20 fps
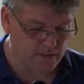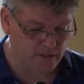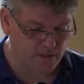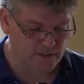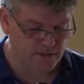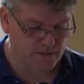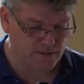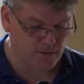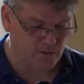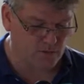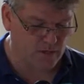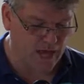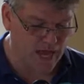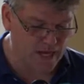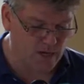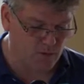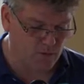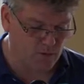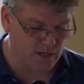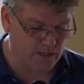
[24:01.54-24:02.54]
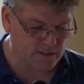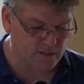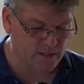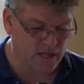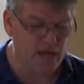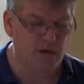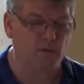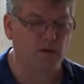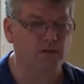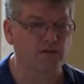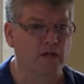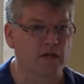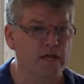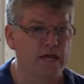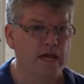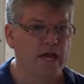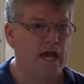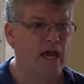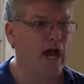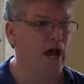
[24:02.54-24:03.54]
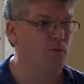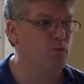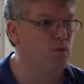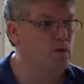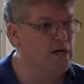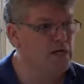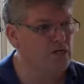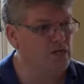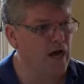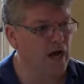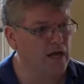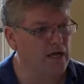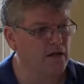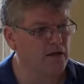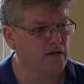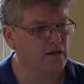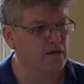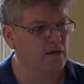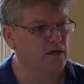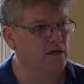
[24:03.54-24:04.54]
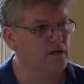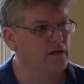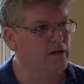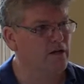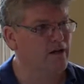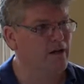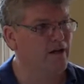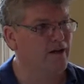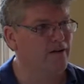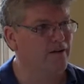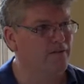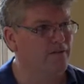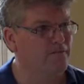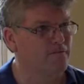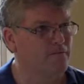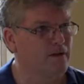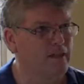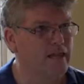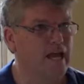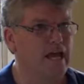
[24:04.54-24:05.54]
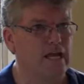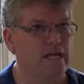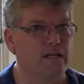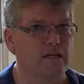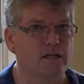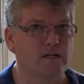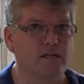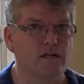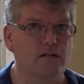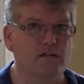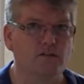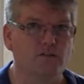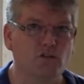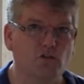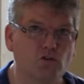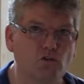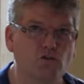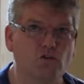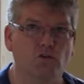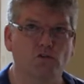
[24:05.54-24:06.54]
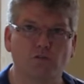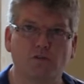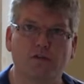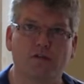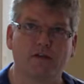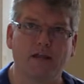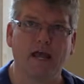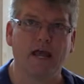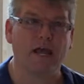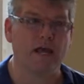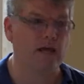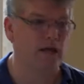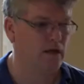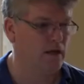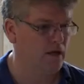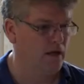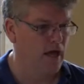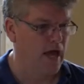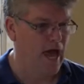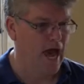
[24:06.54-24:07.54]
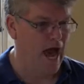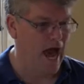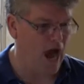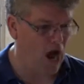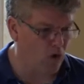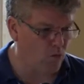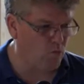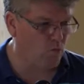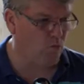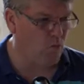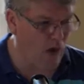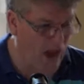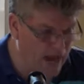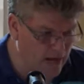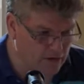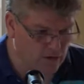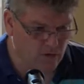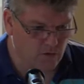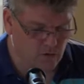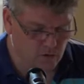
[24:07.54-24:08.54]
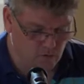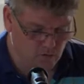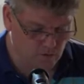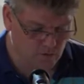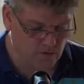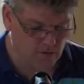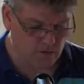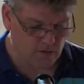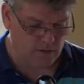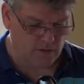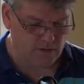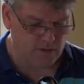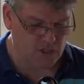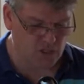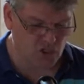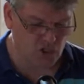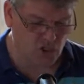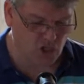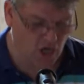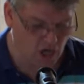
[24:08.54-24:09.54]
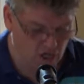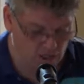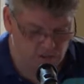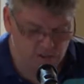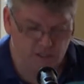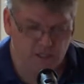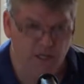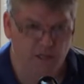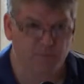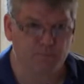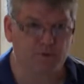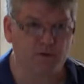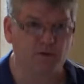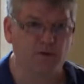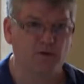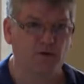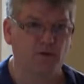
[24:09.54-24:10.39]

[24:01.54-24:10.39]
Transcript: uh, you know, likewise, likewise. I wish I could relate to you today how radical this concept